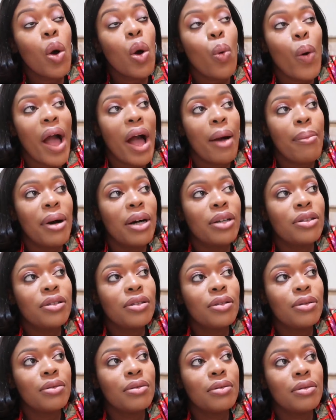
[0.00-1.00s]
We're
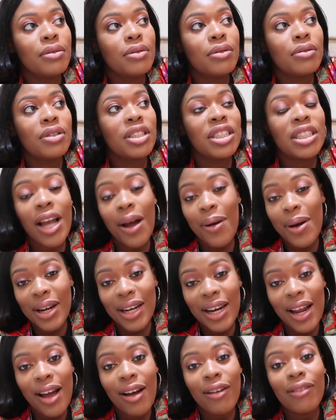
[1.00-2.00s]
about to shower
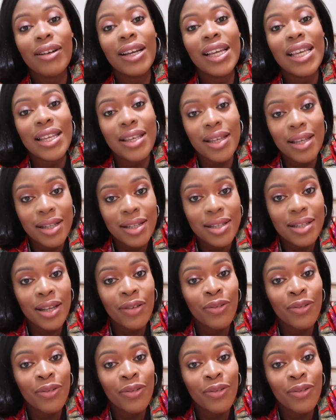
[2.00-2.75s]
now, eat.